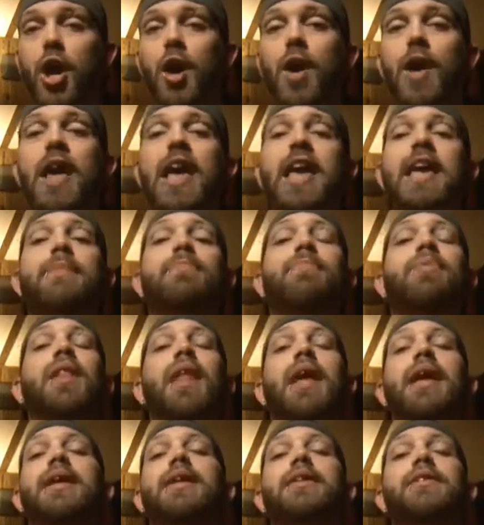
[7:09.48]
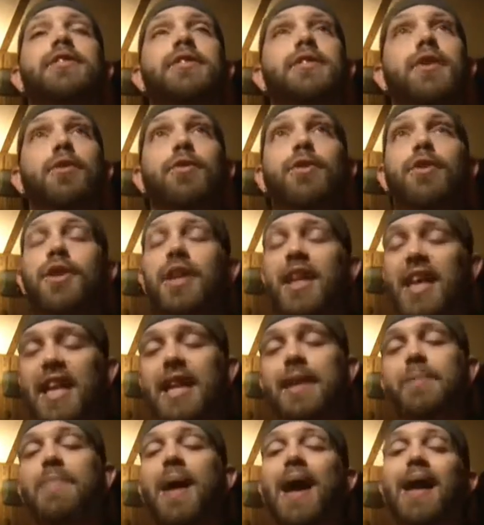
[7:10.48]
He played it so good.
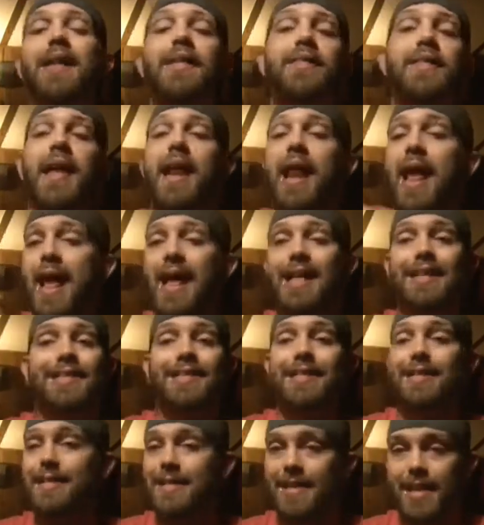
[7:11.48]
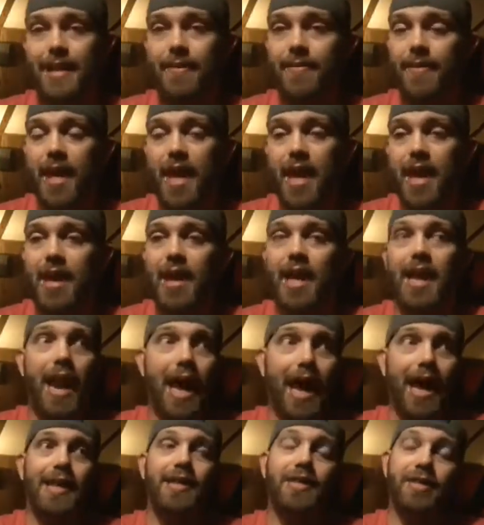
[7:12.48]
Anybody that hasn't seen that, and
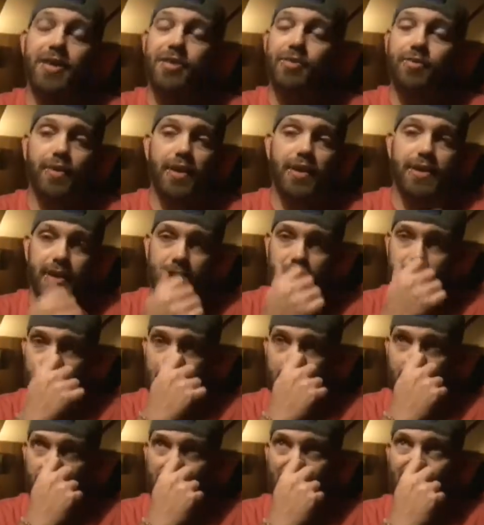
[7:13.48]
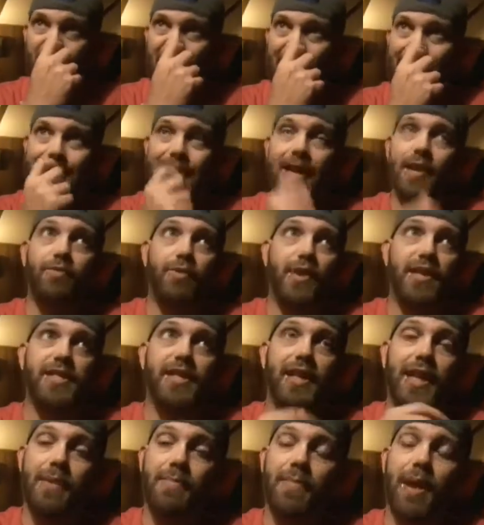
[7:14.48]
I just recently, well, I say
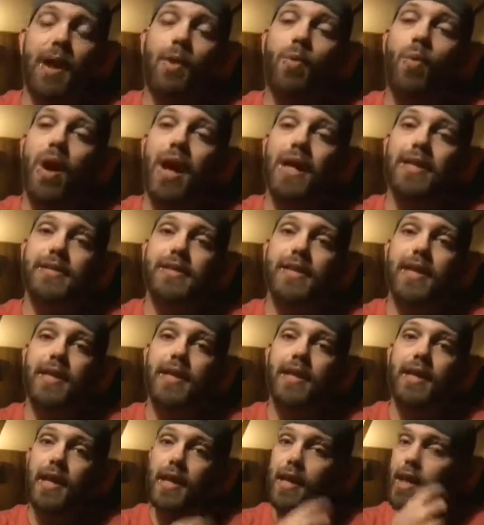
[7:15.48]
recently, but I watched it